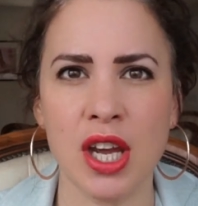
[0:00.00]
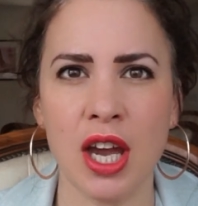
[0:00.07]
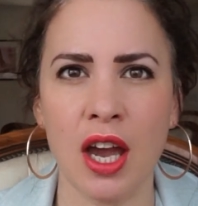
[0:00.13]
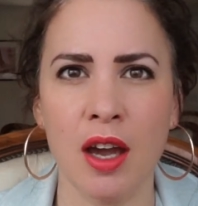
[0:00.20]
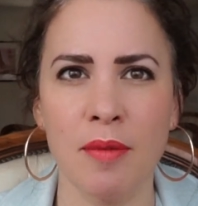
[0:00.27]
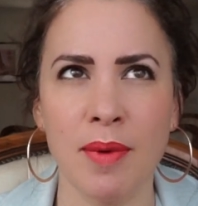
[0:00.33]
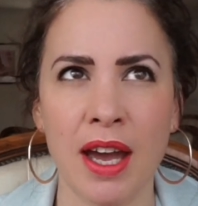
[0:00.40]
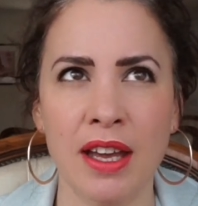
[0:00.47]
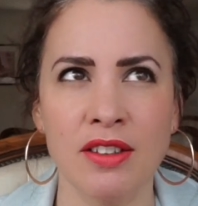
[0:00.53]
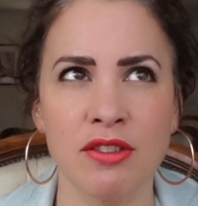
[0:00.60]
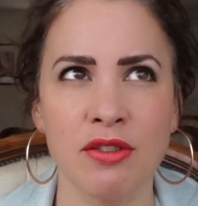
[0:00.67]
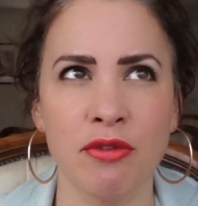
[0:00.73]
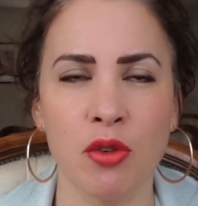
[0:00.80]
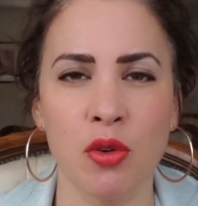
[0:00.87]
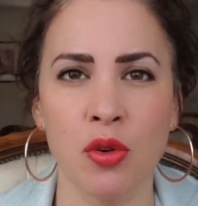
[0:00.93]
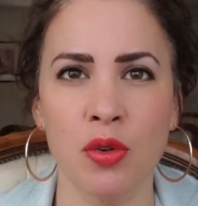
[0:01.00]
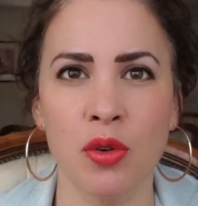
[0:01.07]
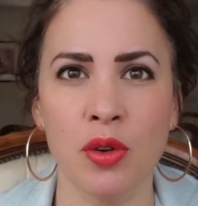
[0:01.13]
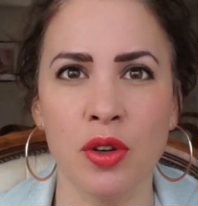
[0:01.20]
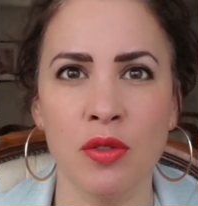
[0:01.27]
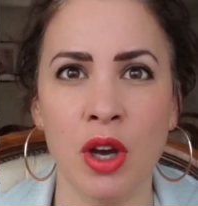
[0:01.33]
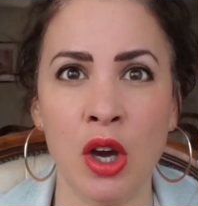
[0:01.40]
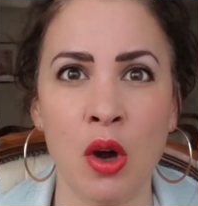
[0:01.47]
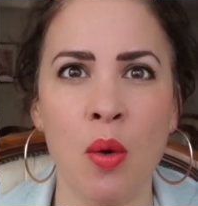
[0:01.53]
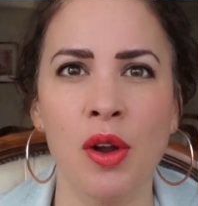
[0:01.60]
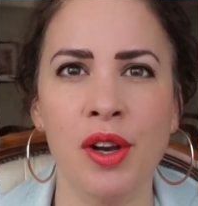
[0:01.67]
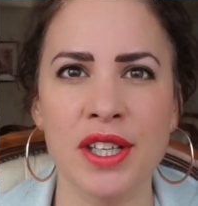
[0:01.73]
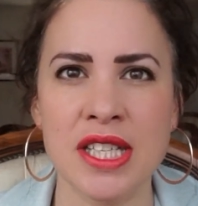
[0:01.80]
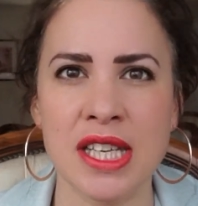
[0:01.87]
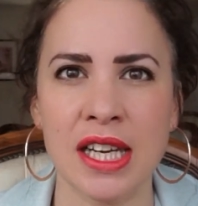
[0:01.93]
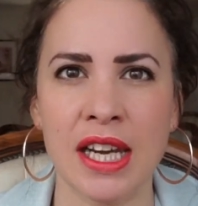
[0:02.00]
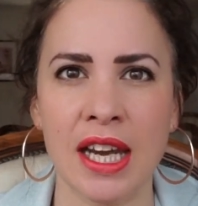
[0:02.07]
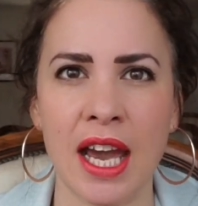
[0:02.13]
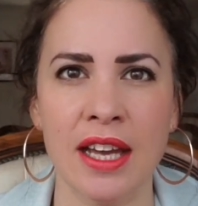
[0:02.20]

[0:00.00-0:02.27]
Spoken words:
and for equality